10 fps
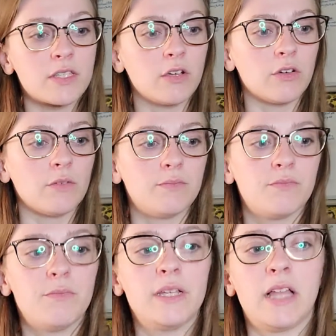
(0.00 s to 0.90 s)
they'll
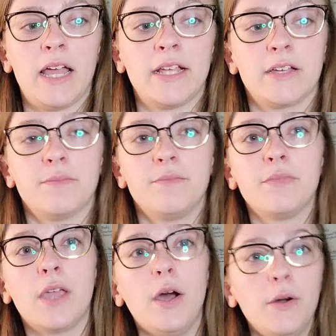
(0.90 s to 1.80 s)
be like,
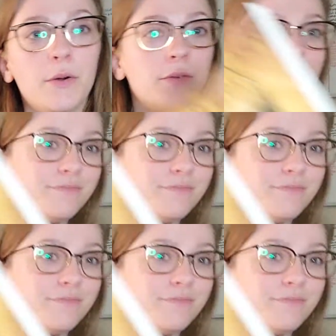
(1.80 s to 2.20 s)
oh,